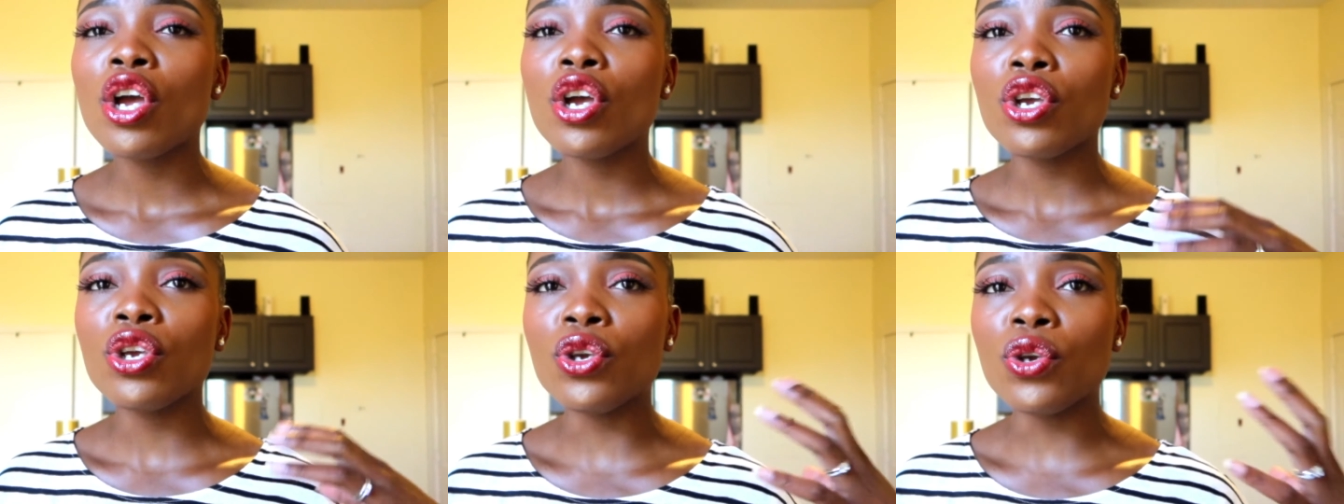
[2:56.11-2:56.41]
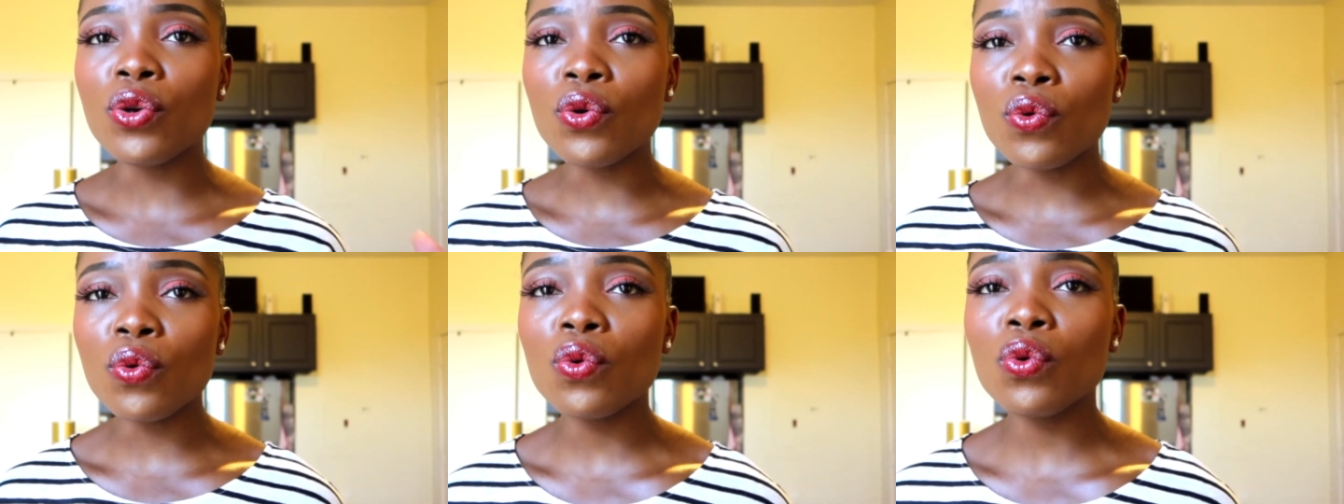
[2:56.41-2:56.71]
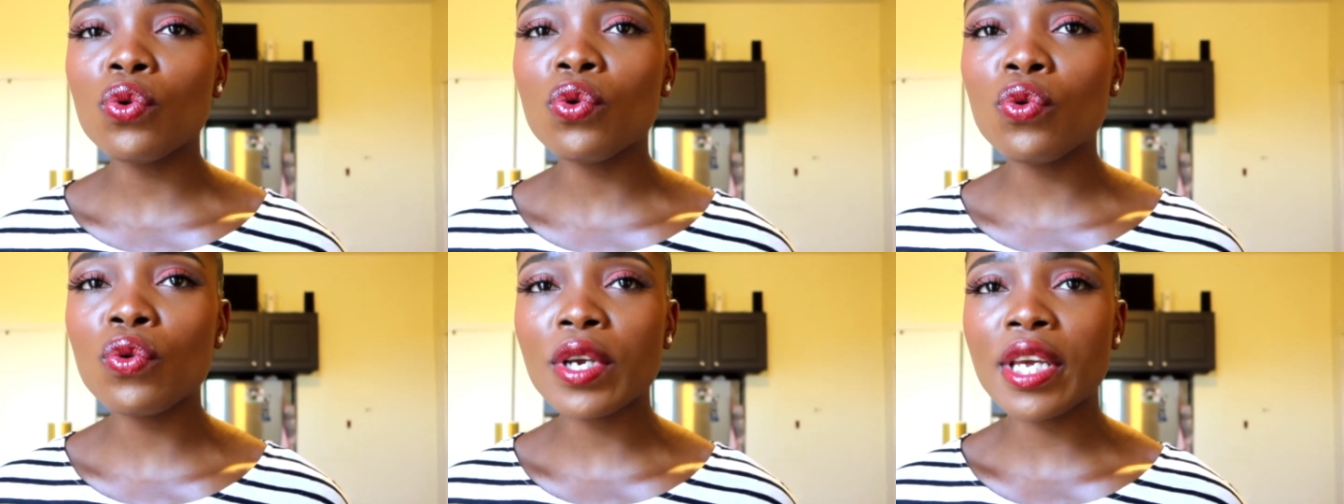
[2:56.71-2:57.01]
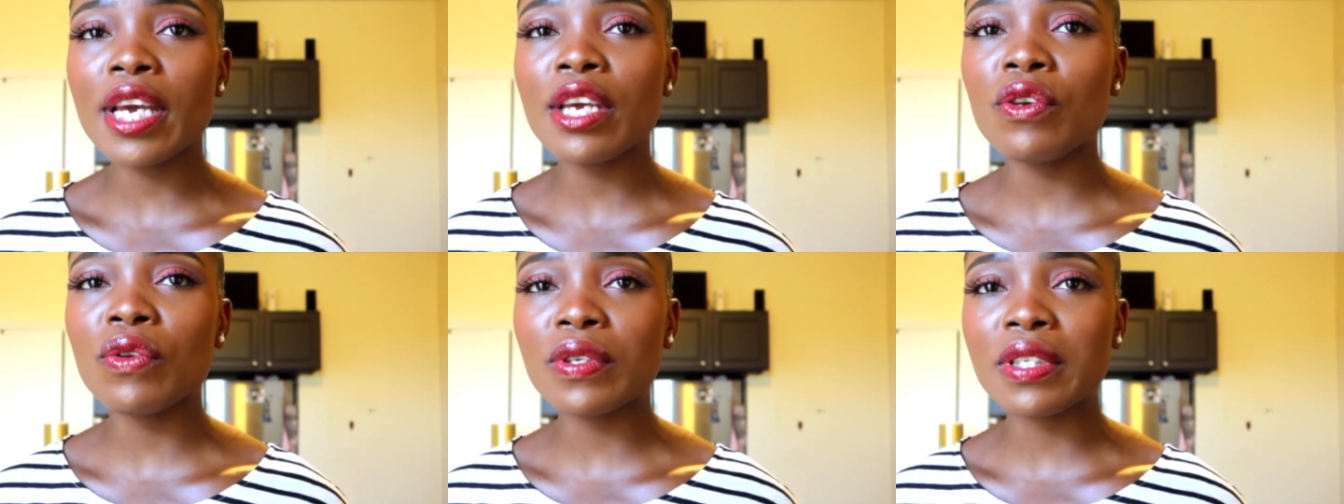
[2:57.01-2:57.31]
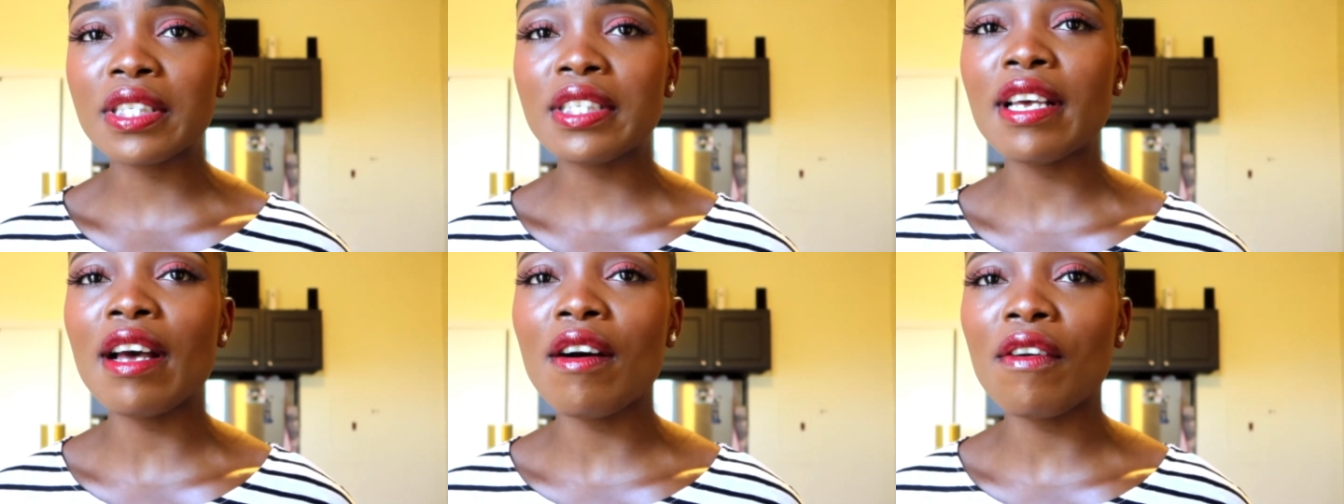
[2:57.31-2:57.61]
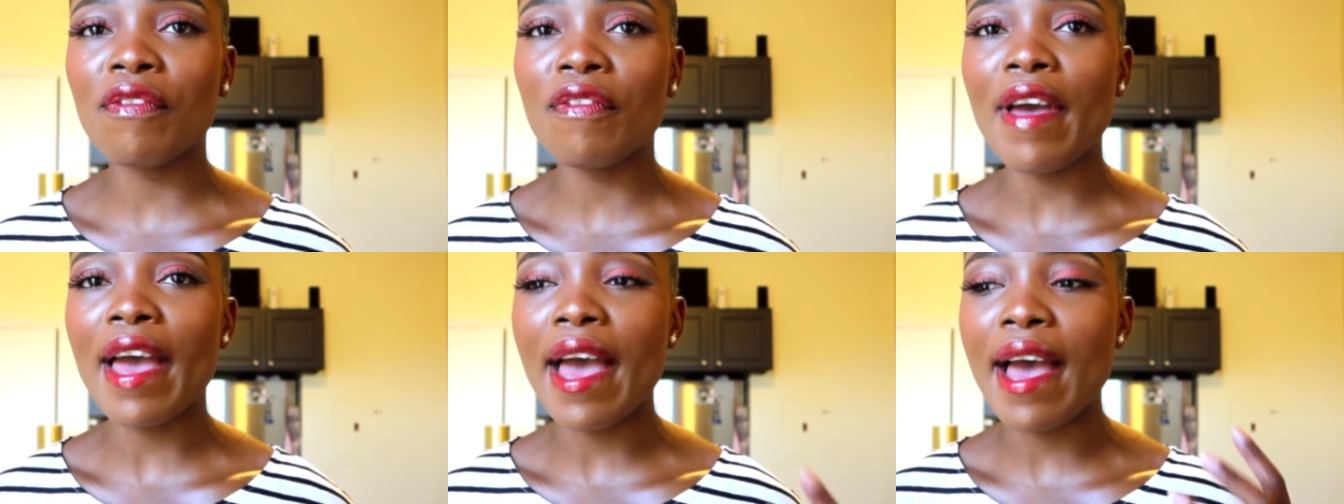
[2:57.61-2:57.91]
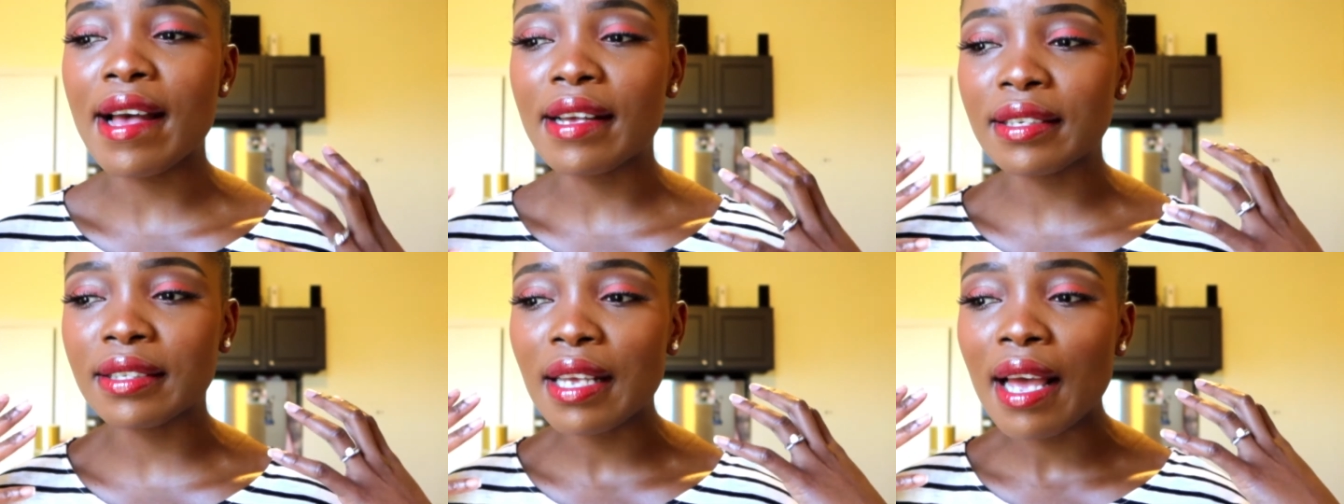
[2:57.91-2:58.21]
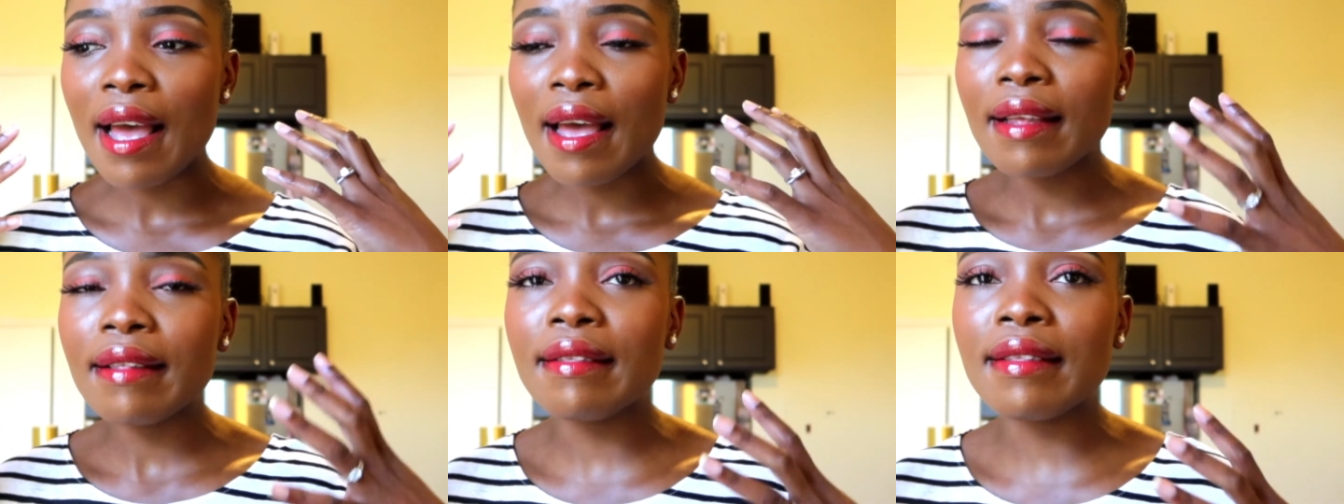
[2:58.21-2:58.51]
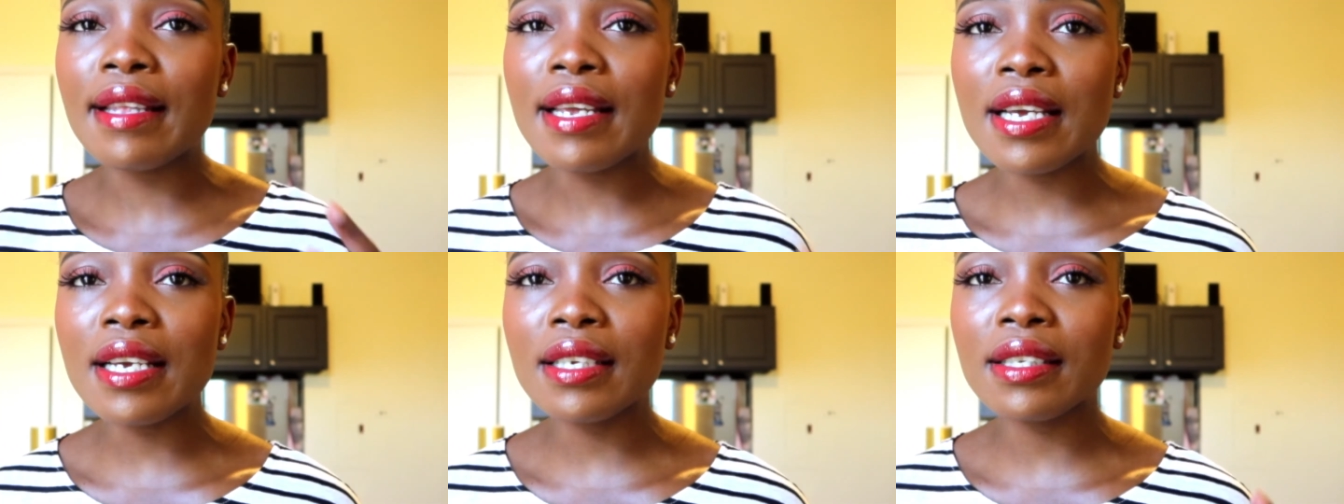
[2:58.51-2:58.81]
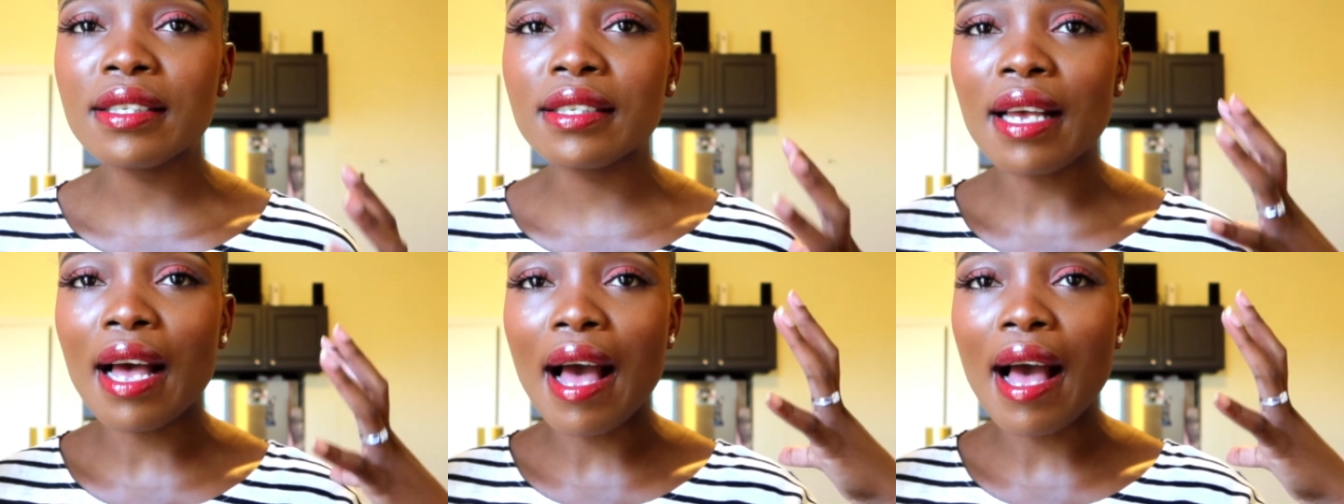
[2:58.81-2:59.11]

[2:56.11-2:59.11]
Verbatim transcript: You look at yourself as this